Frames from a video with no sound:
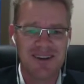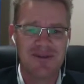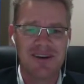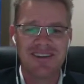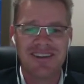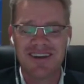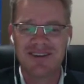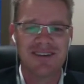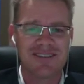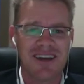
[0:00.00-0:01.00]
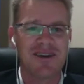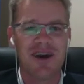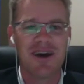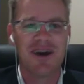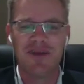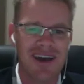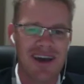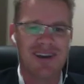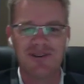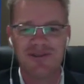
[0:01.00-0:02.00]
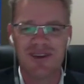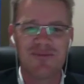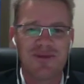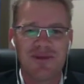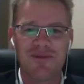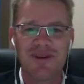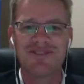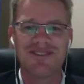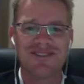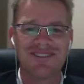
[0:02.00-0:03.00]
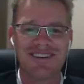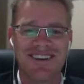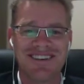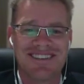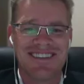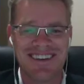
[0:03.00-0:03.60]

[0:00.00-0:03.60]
I mean, it's like a Meccano set, but with business, So.